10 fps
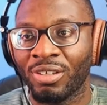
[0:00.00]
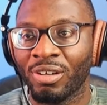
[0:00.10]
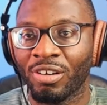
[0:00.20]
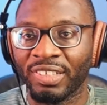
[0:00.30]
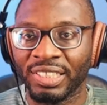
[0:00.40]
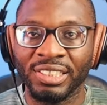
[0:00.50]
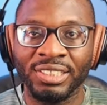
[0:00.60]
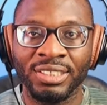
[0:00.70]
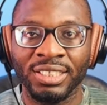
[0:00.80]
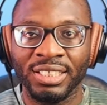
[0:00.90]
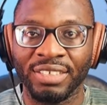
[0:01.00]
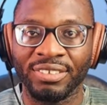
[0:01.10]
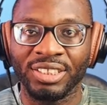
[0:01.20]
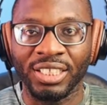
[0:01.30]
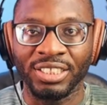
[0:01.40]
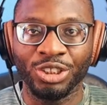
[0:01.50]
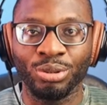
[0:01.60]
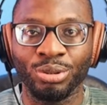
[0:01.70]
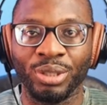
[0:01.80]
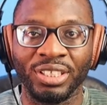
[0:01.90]
Currently, there's still an issue,
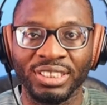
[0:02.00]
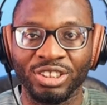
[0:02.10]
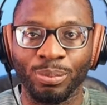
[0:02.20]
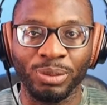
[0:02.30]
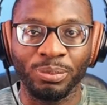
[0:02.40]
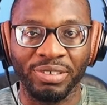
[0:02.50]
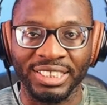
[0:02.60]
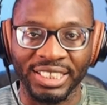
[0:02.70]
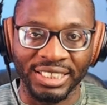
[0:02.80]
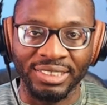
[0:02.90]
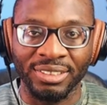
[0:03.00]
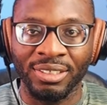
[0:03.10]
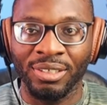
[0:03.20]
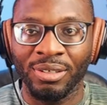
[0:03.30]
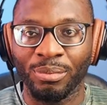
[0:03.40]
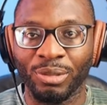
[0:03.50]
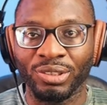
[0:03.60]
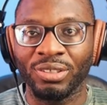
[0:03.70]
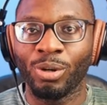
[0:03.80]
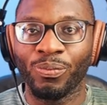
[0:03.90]
so it doesn't support Bricks yet, but
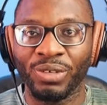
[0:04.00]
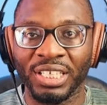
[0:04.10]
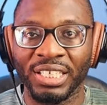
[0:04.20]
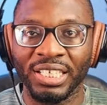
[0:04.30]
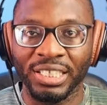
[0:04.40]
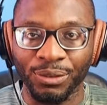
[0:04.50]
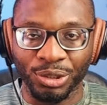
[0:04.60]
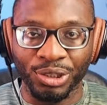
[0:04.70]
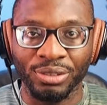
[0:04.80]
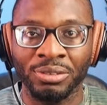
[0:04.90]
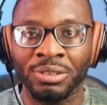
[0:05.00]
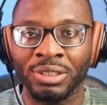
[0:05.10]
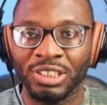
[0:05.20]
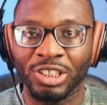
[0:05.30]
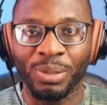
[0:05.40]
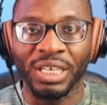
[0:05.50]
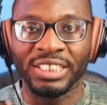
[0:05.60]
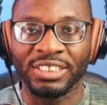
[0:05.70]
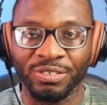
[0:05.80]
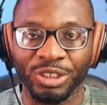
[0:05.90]
hopefully in the future, there'll be an
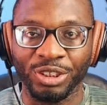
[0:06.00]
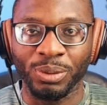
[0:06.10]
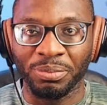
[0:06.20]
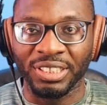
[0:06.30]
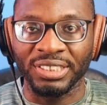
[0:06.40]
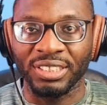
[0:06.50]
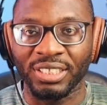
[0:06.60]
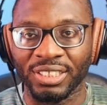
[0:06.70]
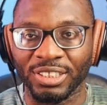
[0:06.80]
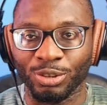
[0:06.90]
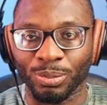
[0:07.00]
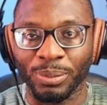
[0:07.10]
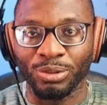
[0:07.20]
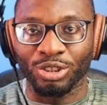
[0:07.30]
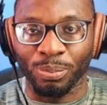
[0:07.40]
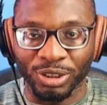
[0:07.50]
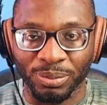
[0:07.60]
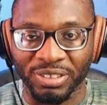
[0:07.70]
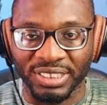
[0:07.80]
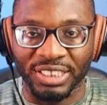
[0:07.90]
integration with Bricks and then to be able to support
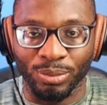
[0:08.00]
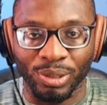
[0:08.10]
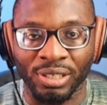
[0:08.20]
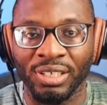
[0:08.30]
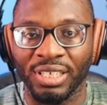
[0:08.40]
Bricks as well.